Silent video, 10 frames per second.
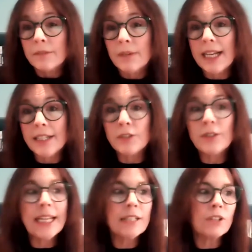right? You
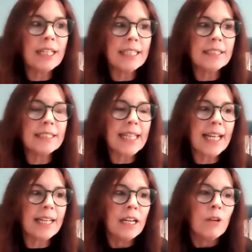can't look at it and
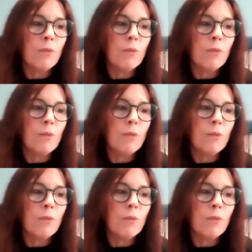say,